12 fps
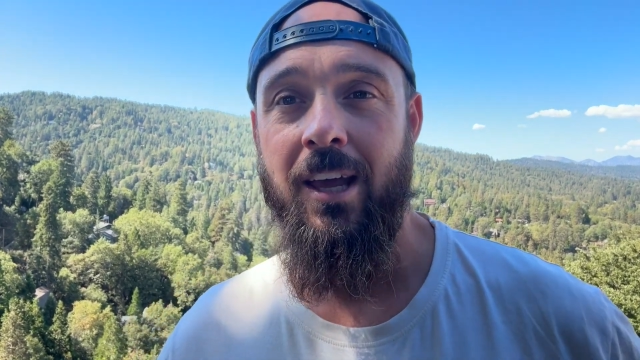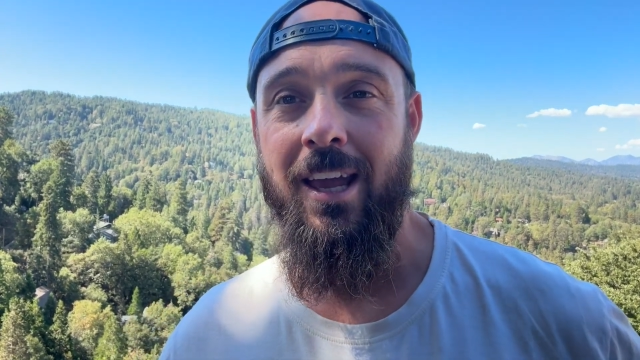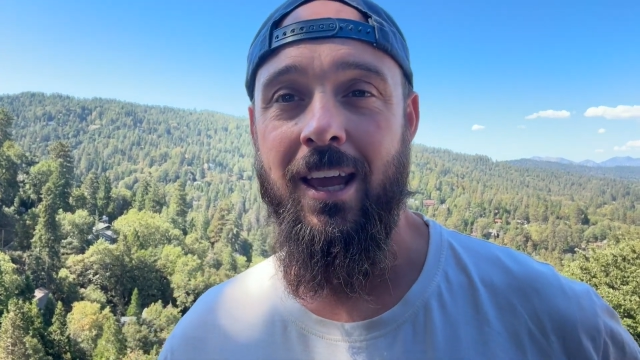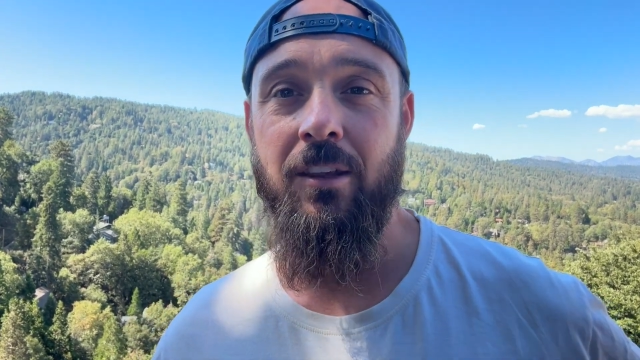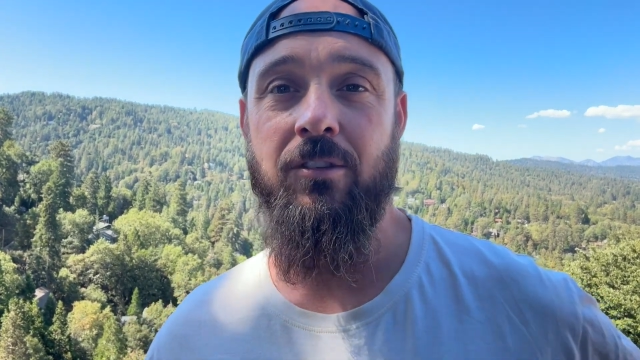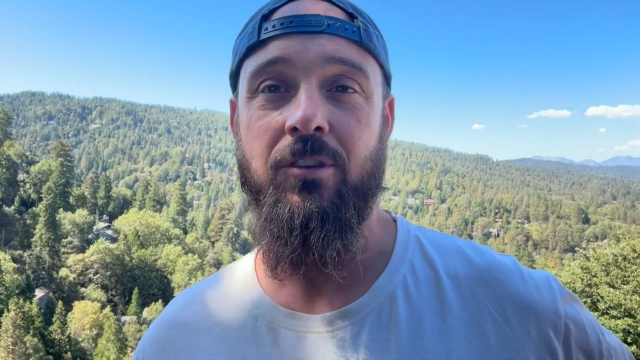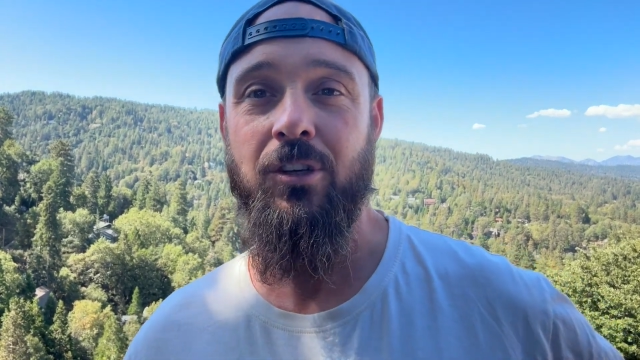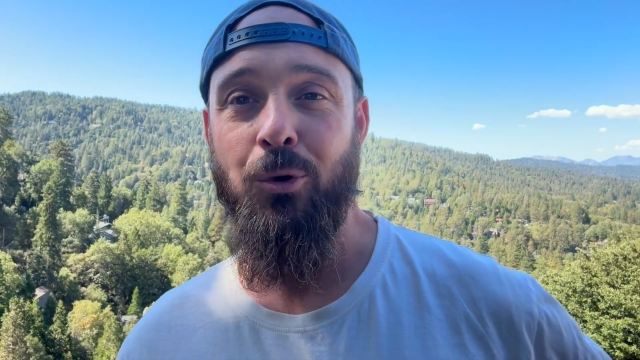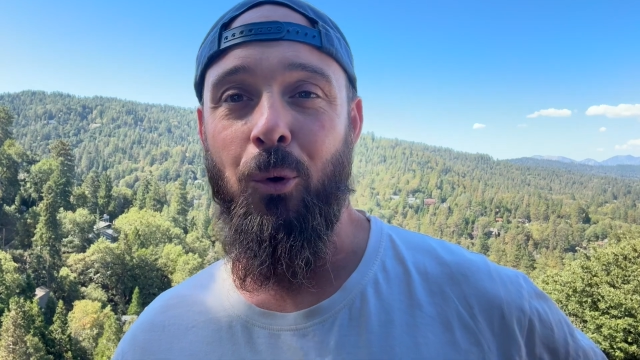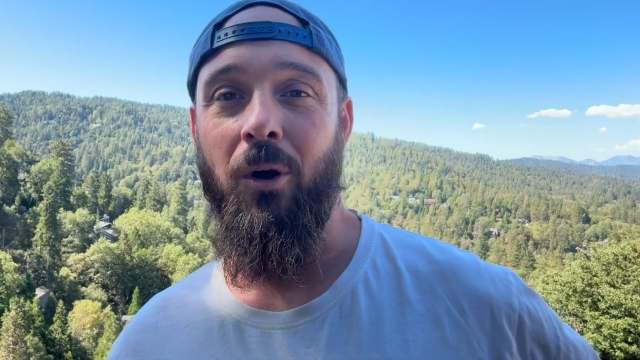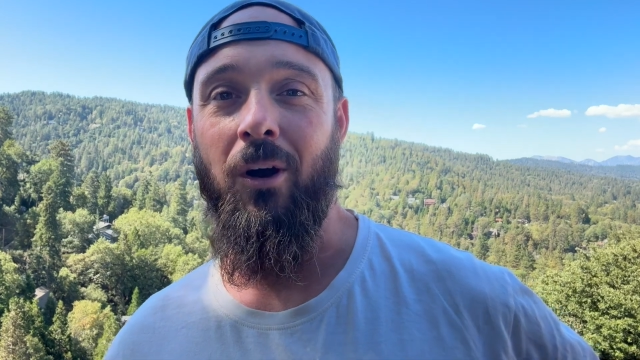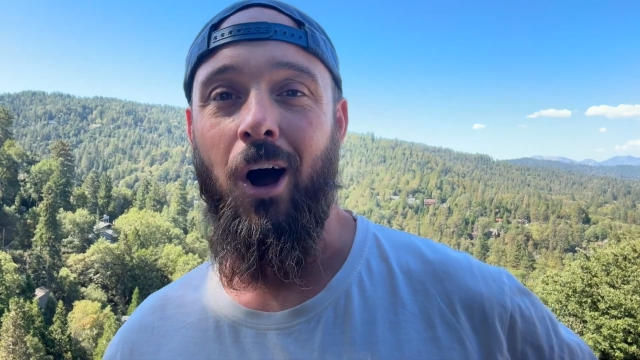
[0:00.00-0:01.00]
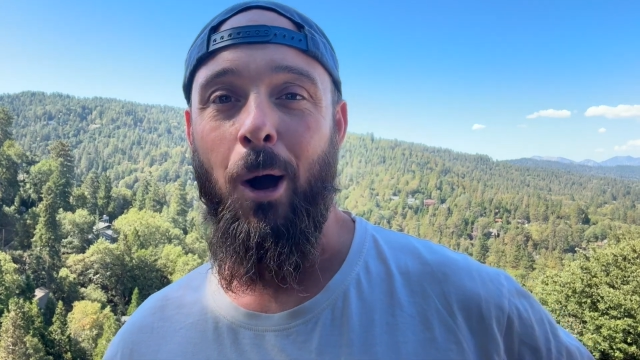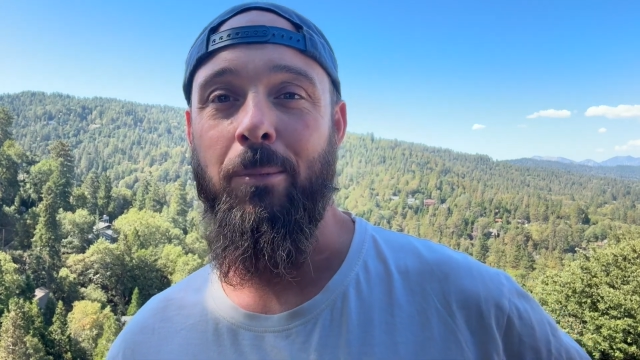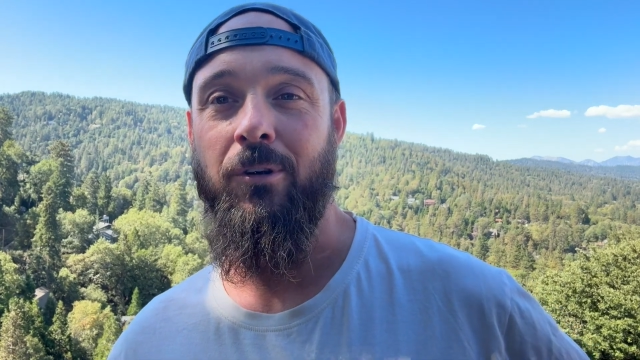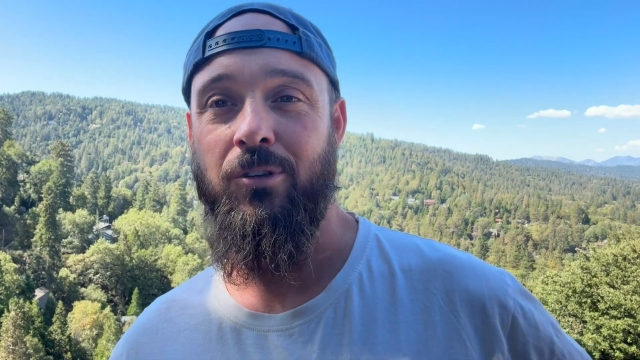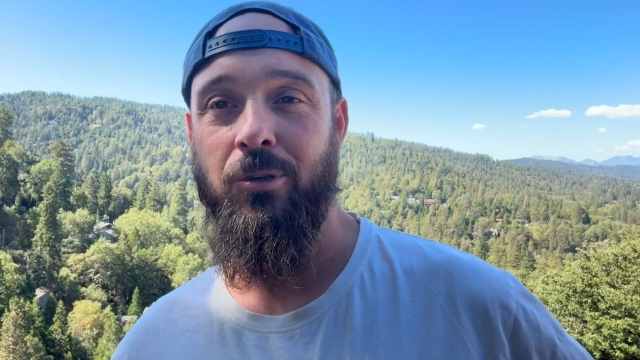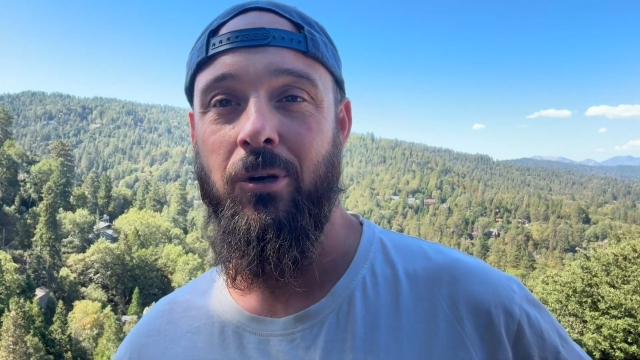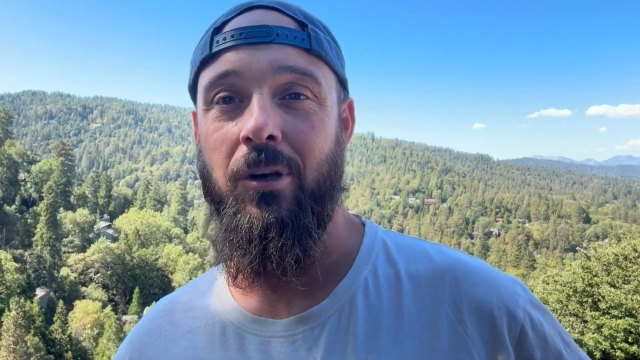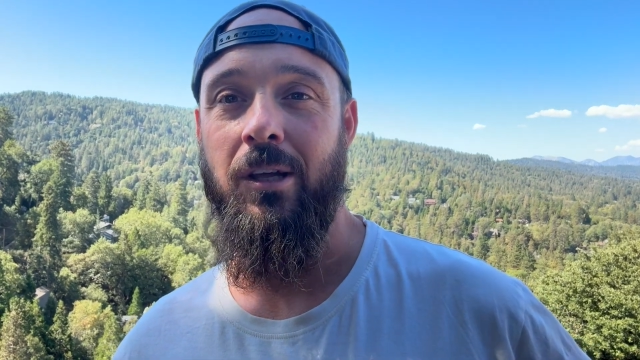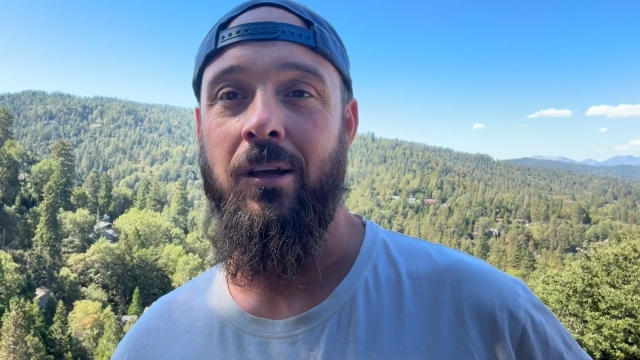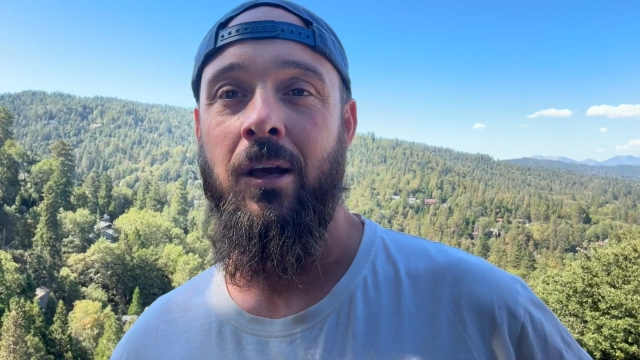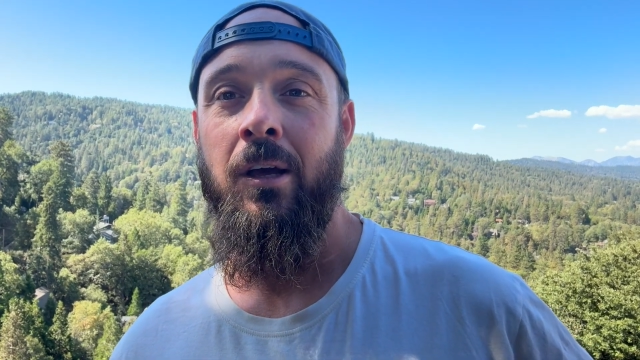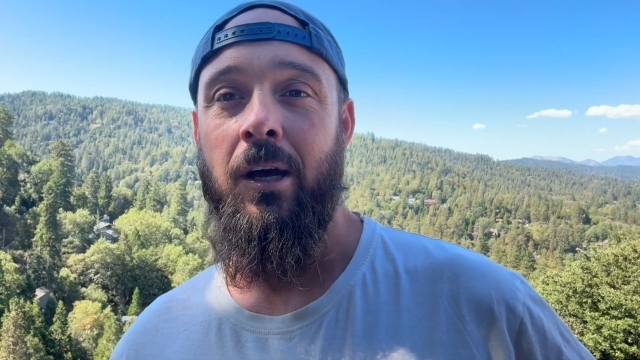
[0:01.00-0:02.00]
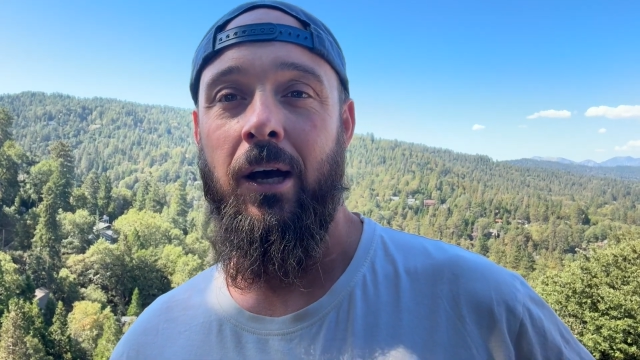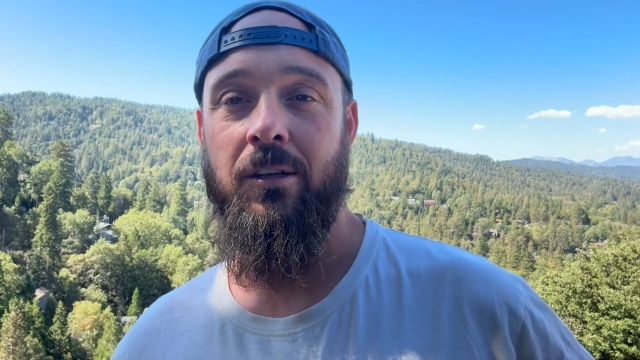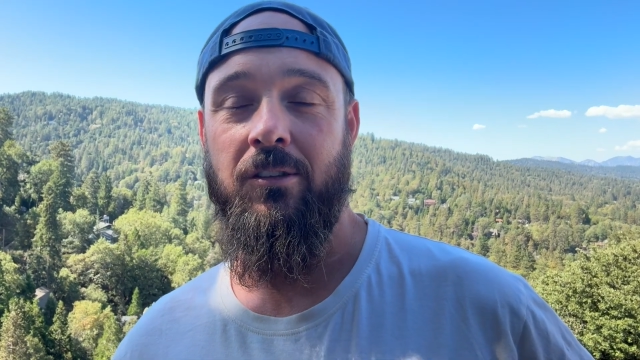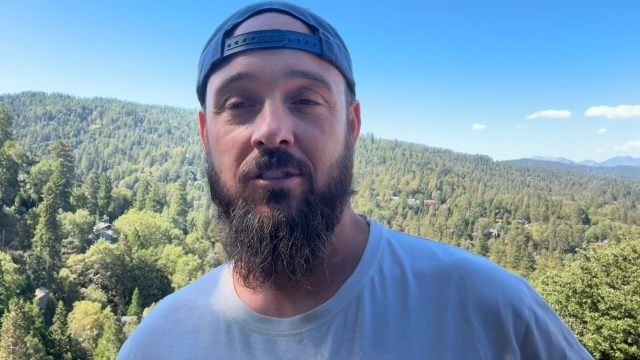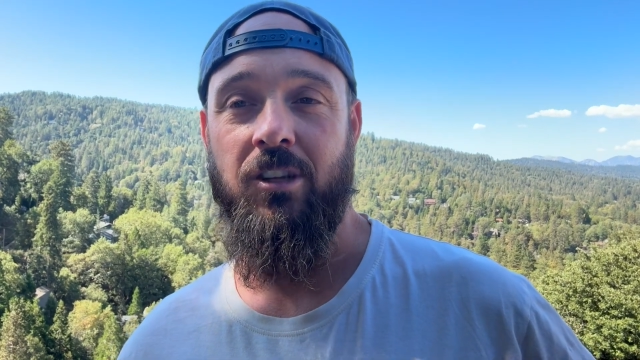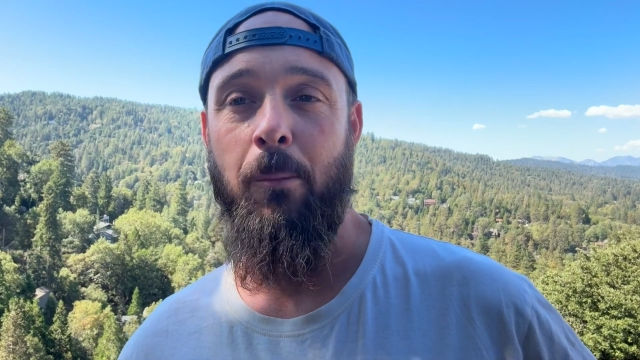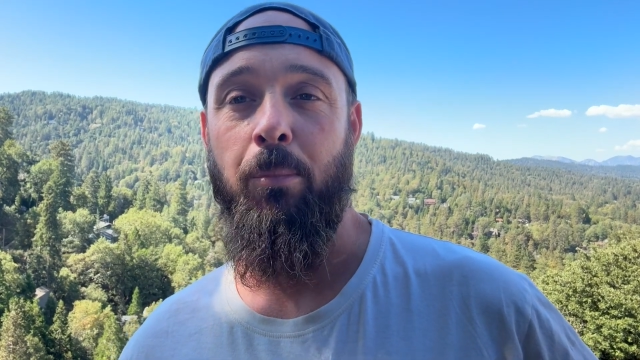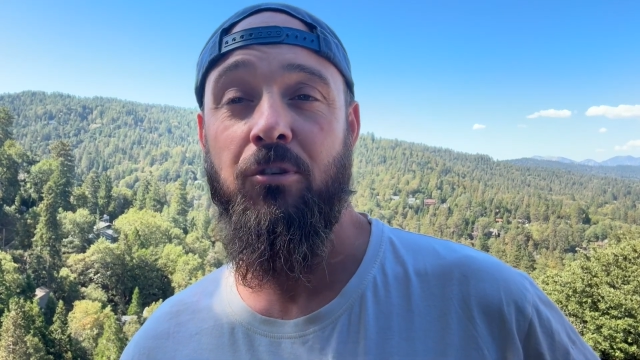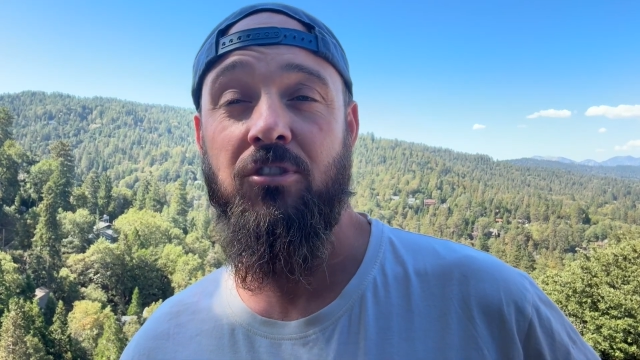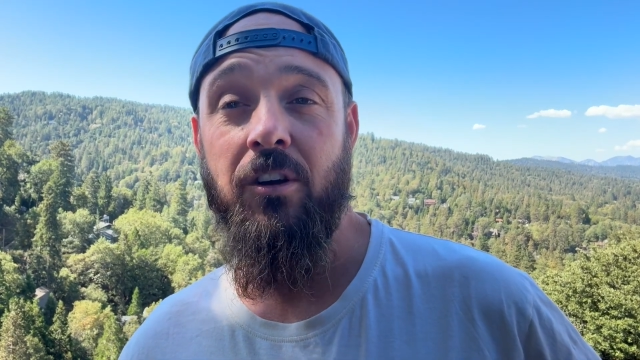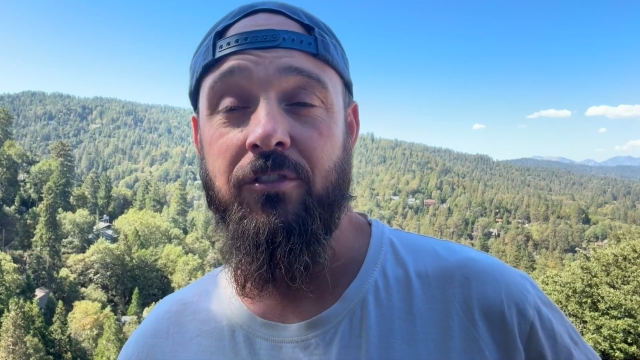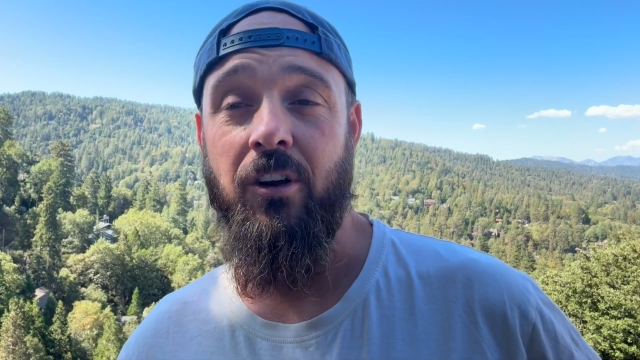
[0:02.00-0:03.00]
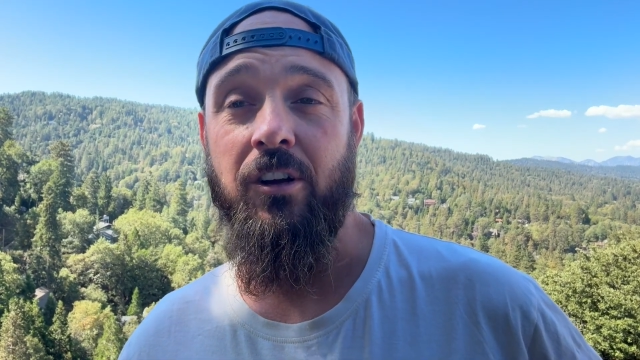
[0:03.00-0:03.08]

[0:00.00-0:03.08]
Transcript: is your opportunity. DiscipleShift,